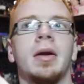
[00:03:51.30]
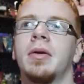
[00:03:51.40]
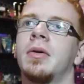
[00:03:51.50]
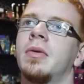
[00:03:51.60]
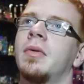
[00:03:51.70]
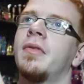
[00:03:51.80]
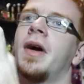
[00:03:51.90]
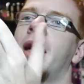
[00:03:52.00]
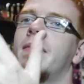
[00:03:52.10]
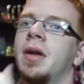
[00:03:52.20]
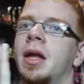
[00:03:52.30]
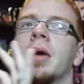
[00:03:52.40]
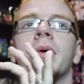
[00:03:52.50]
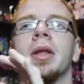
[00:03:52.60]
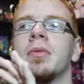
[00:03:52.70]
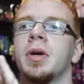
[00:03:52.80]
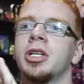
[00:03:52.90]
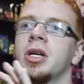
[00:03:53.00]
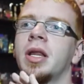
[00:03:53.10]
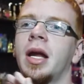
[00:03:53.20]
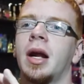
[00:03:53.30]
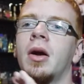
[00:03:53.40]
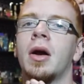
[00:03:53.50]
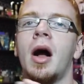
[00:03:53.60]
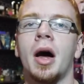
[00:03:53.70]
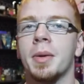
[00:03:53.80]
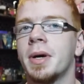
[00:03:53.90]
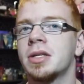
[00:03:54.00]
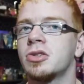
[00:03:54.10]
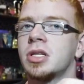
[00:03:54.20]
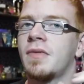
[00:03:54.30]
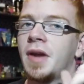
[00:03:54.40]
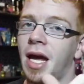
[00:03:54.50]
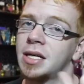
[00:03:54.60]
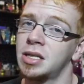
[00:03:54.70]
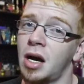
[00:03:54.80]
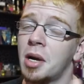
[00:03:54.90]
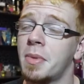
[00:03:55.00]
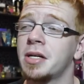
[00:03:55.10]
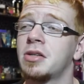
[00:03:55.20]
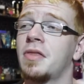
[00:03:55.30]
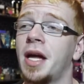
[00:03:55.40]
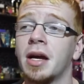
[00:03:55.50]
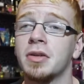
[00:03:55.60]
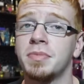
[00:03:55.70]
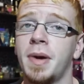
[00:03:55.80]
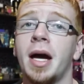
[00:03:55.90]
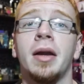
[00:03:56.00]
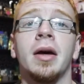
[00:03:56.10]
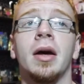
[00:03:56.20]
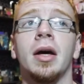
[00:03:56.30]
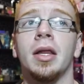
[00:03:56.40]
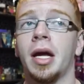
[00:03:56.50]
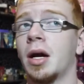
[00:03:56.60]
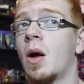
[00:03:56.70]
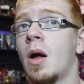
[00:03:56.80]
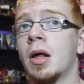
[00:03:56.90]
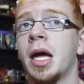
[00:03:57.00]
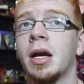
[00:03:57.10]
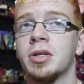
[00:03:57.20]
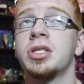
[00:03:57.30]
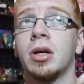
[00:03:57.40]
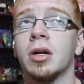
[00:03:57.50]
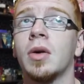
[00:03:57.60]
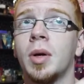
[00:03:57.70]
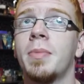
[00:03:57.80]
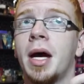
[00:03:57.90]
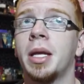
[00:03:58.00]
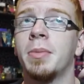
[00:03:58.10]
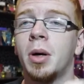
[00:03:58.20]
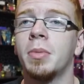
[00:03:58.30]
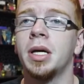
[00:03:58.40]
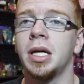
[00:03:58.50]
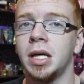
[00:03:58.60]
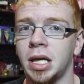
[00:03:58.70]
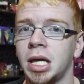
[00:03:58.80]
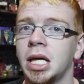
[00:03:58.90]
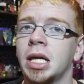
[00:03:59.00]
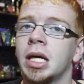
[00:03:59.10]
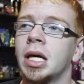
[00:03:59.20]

I don't know if I have any, like, within reach, that are atomizers. If it has an atomizer, that goes bad, like, it'll start going bad the moment it